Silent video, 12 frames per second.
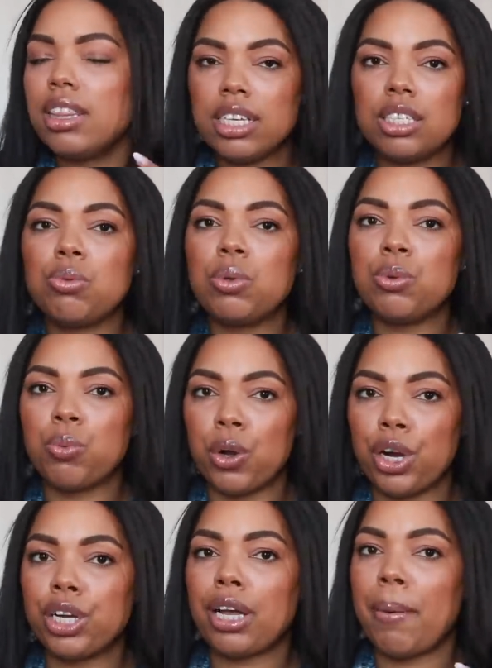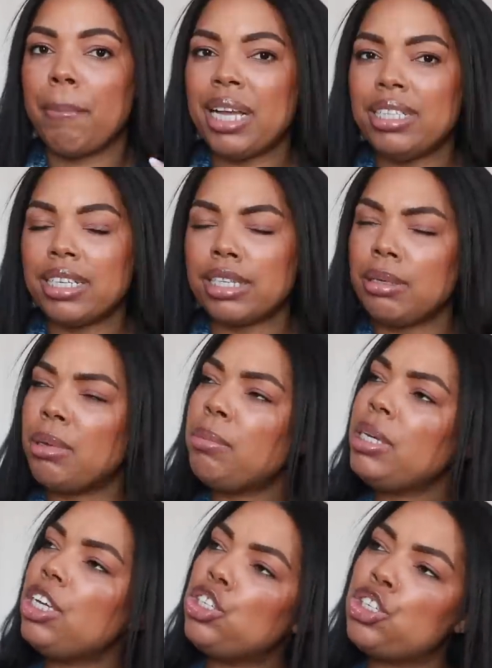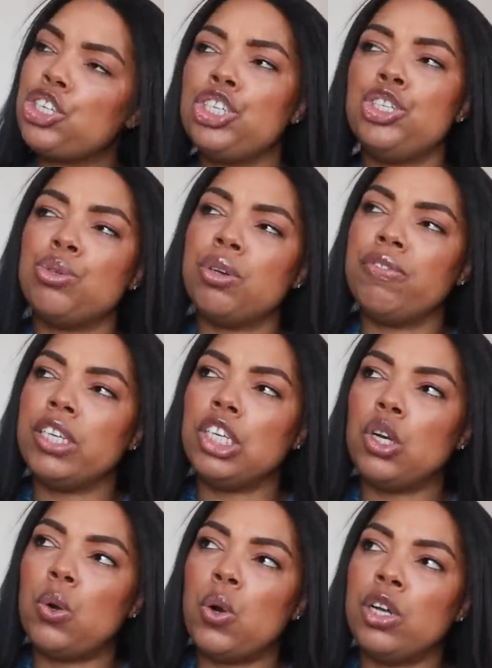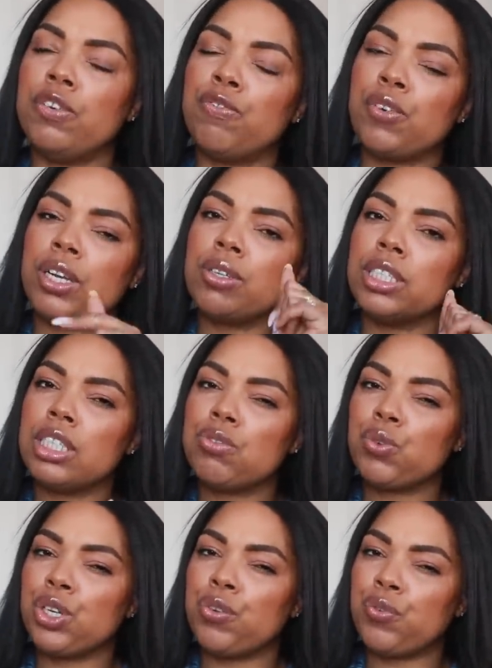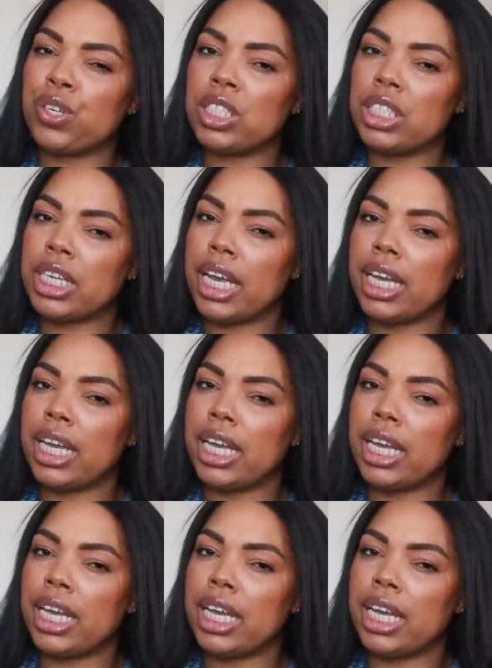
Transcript: this would work amazingly. Maybe I should do a video on fragrances for your first